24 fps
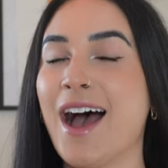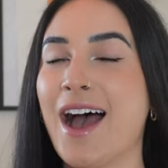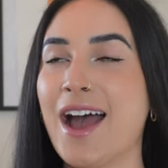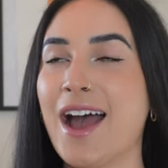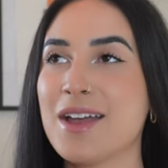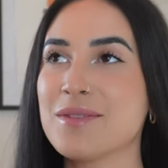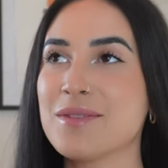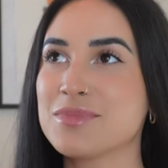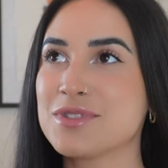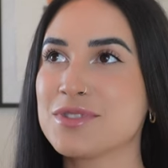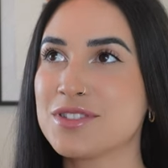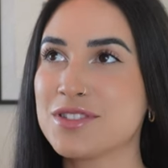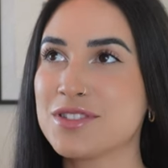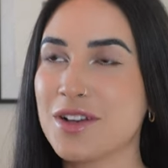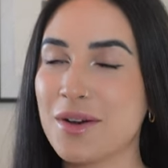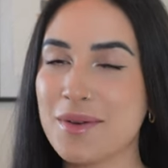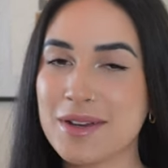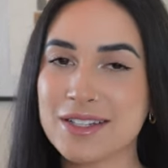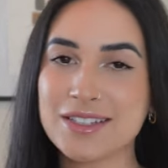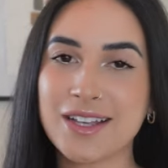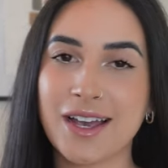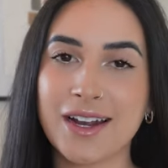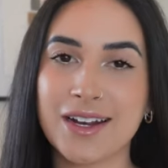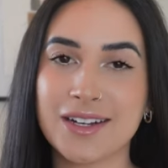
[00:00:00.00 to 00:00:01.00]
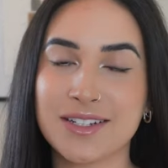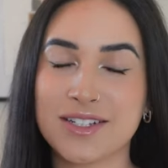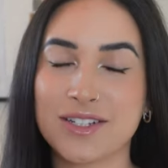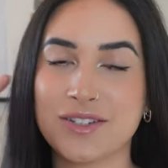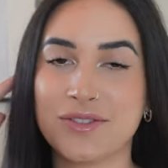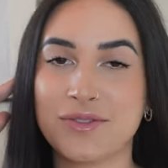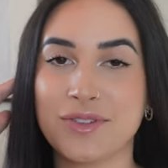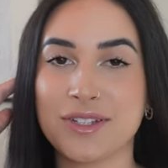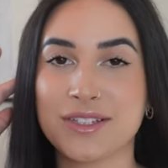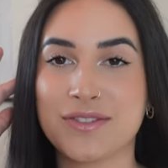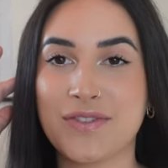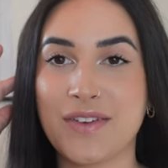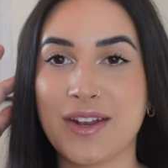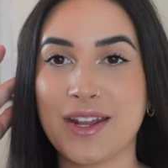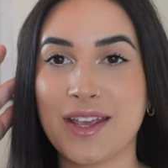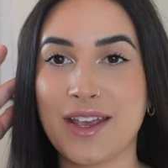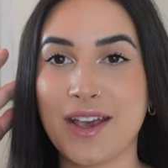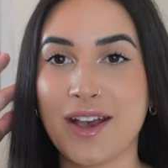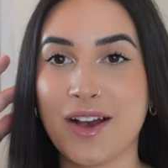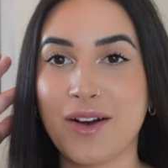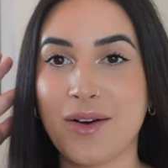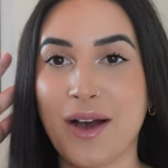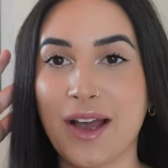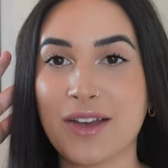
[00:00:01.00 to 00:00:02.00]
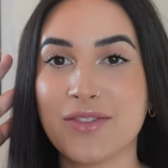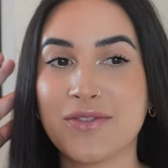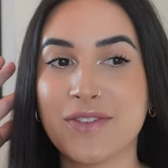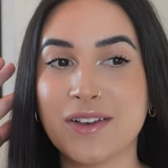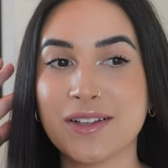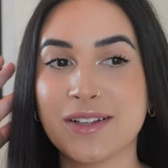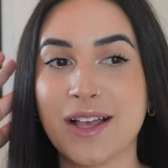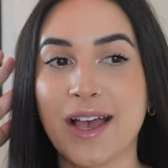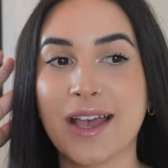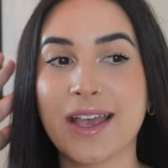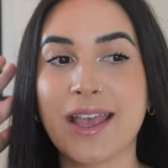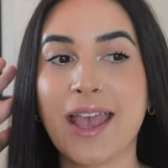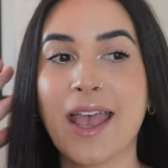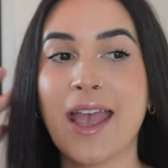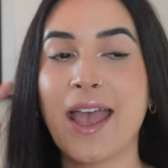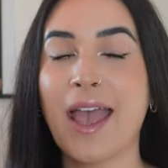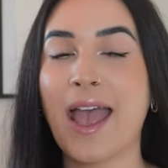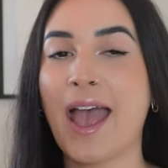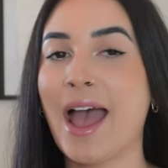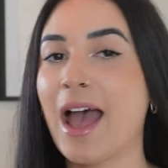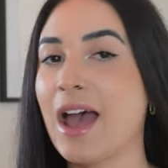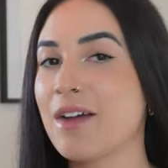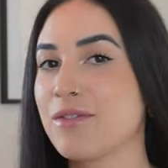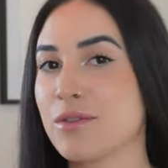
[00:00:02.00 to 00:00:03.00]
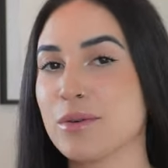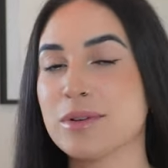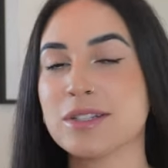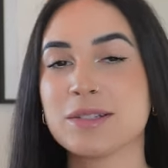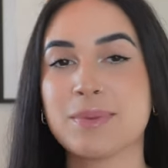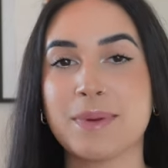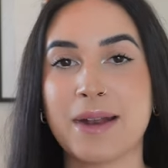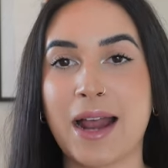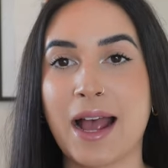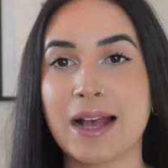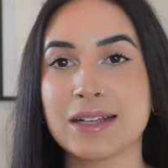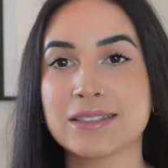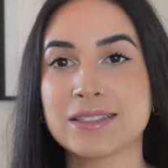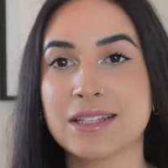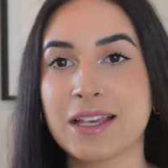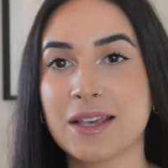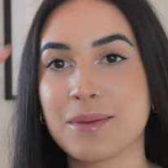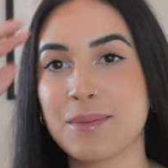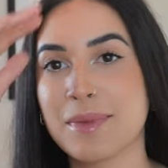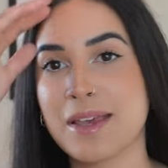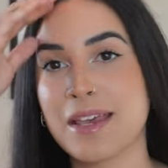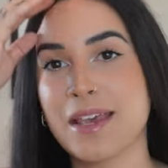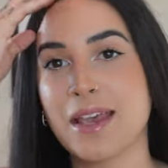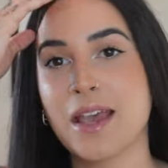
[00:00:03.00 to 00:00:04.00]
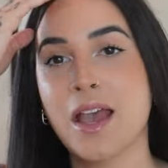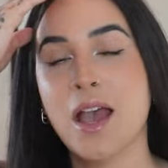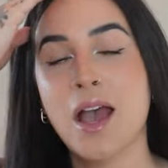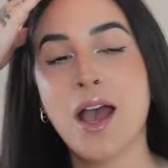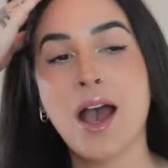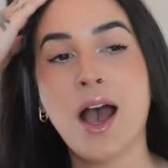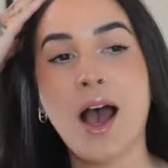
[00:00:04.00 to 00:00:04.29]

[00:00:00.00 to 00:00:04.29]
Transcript: I am so excited to do this video. I feel like everyone's been asking me.